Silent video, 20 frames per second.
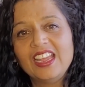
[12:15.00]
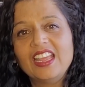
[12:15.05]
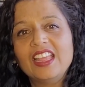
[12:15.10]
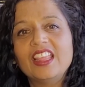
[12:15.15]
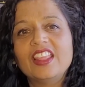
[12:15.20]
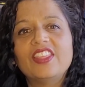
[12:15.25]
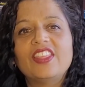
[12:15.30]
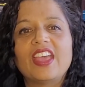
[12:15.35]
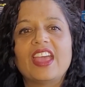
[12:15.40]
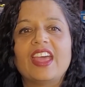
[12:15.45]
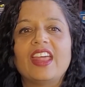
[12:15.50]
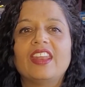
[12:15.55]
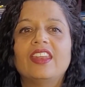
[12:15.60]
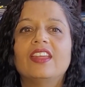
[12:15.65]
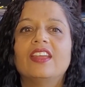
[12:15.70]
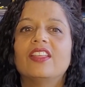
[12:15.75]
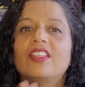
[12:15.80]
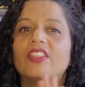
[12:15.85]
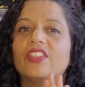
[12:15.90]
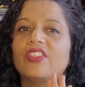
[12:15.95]

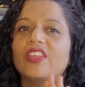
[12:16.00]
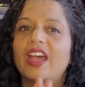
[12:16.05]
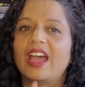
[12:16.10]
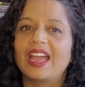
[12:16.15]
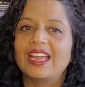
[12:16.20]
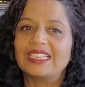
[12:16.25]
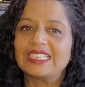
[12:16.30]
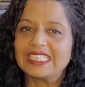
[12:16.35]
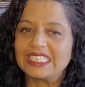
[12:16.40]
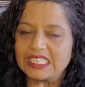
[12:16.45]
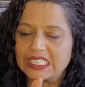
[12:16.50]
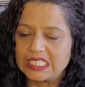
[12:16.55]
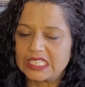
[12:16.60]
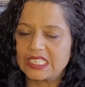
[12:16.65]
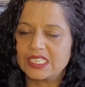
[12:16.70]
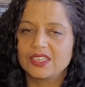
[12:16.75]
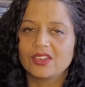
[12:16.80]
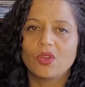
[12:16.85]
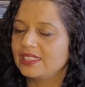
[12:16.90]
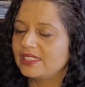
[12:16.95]
then that
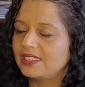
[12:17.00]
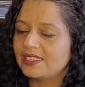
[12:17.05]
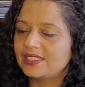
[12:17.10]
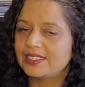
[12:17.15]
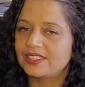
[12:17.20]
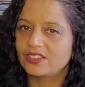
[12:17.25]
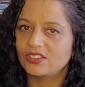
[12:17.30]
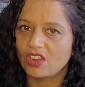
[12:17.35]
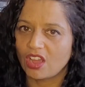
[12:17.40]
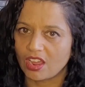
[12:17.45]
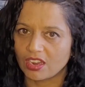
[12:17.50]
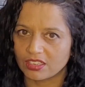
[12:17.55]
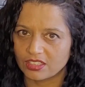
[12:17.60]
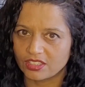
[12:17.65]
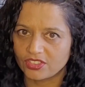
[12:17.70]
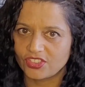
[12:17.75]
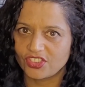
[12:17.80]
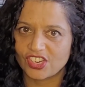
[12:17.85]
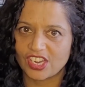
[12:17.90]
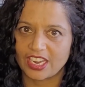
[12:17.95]
T does
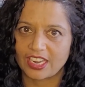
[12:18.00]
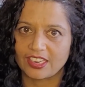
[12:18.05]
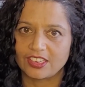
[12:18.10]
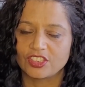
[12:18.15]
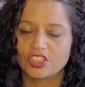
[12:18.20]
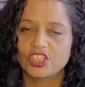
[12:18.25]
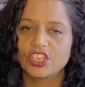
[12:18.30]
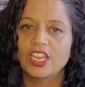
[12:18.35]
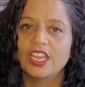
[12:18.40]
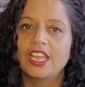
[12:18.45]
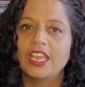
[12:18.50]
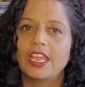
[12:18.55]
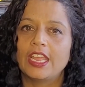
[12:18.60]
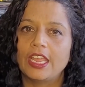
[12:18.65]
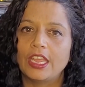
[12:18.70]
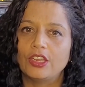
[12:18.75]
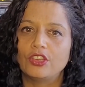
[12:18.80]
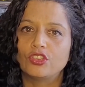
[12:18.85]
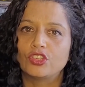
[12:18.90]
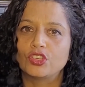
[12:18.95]
not change
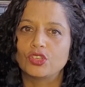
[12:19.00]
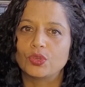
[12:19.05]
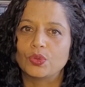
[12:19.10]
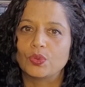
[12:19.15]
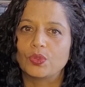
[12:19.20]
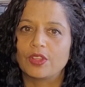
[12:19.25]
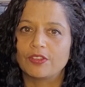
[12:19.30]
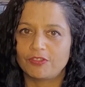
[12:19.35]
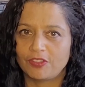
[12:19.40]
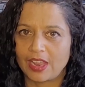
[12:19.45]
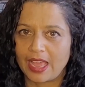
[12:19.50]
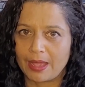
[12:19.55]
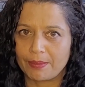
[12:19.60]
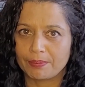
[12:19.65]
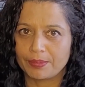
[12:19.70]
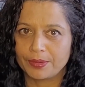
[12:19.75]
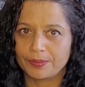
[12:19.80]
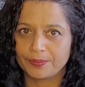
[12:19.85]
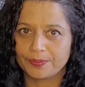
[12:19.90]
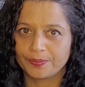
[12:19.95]
into the flap.
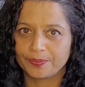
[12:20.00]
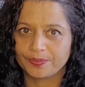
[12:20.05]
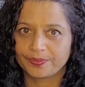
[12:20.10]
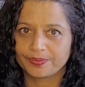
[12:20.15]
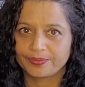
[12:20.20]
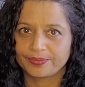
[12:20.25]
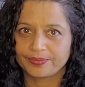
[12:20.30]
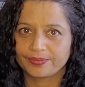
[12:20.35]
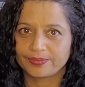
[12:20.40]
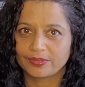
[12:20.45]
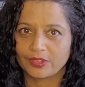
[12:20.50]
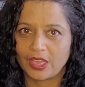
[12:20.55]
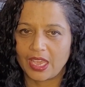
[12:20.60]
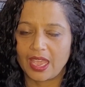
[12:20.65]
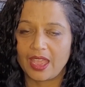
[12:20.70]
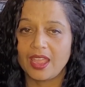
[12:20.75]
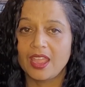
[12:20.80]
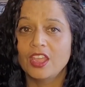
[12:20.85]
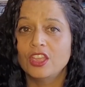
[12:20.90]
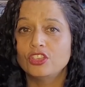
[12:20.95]

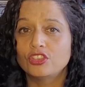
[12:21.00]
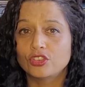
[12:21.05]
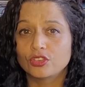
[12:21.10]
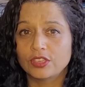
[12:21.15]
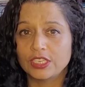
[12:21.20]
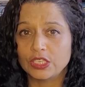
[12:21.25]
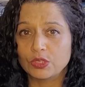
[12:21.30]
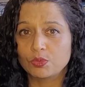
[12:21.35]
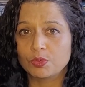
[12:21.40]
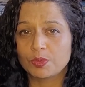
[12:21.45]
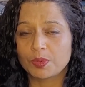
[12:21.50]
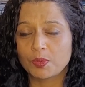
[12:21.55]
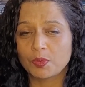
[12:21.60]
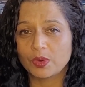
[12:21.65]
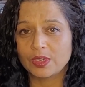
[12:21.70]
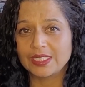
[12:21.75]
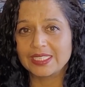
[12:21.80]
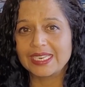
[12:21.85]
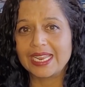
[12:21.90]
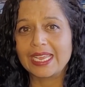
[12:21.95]
Okay, so these would be
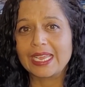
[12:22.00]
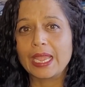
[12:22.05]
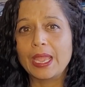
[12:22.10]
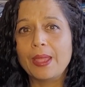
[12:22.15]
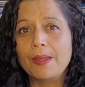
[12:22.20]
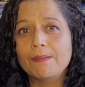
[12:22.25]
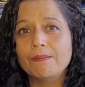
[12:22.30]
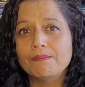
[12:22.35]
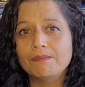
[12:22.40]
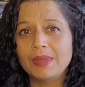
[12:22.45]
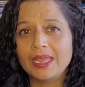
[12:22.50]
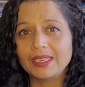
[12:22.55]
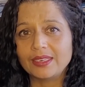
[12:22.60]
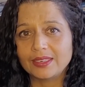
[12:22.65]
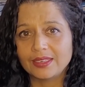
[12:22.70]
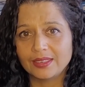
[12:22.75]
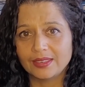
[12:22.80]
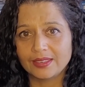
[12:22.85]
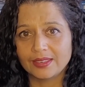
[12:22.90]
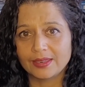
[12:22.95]
words like
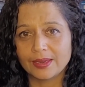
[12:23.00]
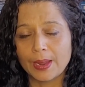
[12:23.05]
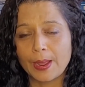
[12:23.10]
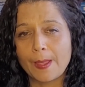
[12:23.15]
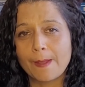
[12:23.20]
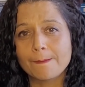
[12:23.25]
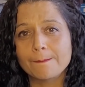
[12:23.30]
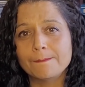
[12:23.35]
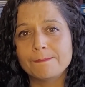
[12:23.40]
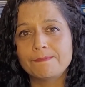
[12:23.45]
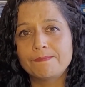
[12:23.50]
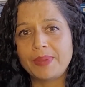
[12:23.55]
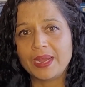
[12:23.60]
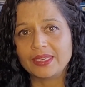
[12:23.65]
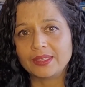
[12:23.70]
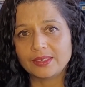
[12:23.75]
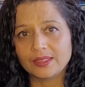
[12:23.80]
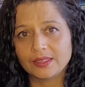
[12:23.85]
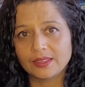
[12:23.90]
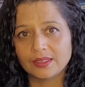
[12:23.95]
mitten,
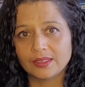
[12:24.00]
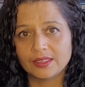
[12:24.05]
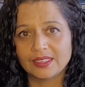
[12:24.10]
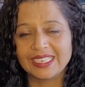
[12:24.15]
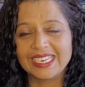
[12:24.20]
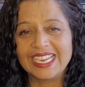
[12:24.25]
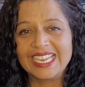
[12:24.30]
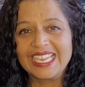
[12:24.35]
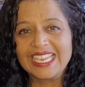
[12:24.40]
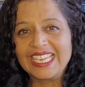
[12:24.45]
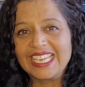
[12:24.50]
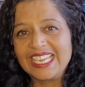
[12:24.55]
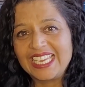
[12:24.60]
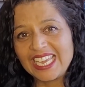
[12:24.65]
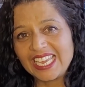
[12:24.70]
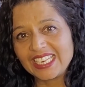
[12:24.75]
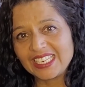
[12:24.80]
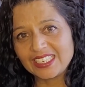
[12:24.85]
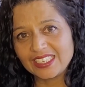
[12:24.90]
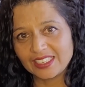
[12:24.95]
button,
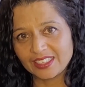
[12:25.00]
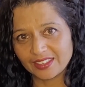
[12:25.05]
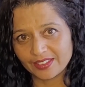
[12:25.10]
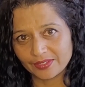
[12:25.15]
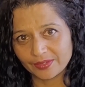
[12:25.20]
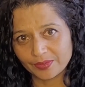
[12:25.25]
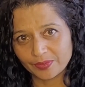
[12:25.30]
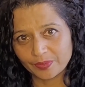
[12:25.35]
kitten.